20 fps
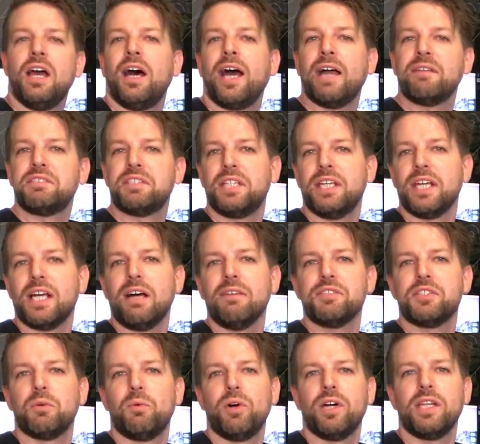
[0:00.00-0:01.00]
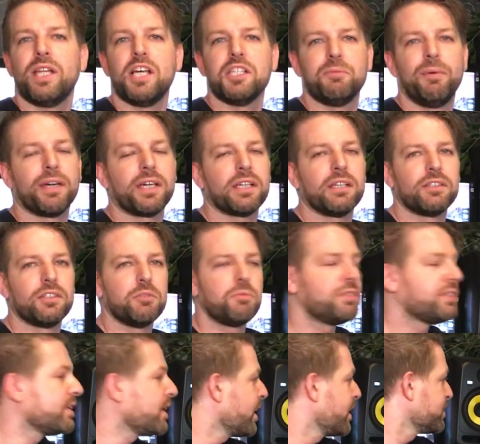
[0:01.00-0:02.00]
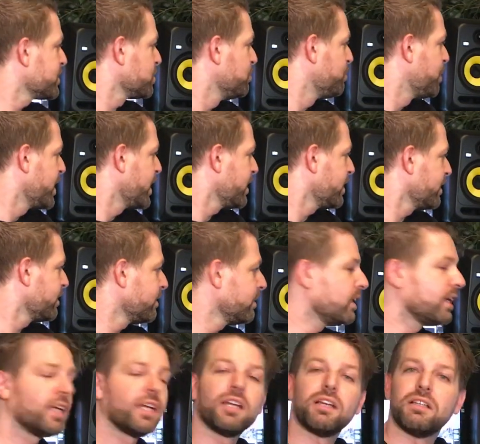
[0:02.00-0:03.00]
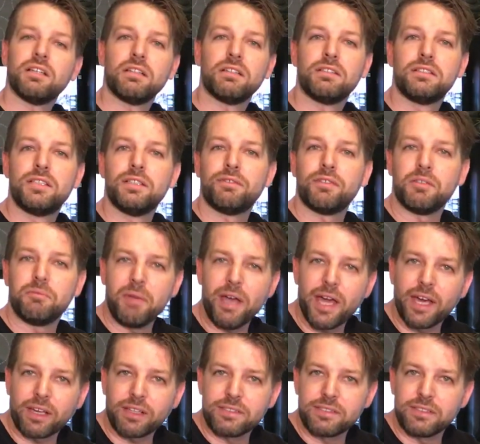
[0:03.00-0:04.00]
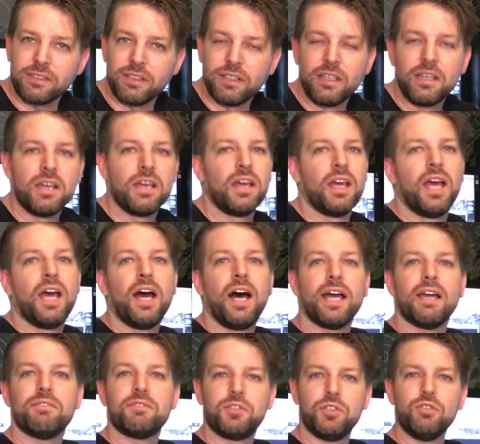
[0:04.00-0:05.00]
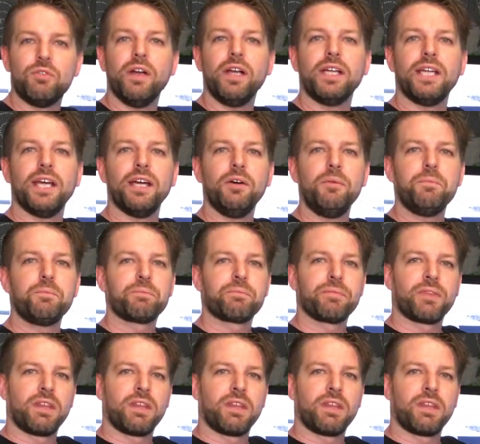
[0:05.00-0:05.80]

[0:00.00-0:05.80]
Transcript: I have today off, so what else am I going to do besides compare different Macs? I have two right now.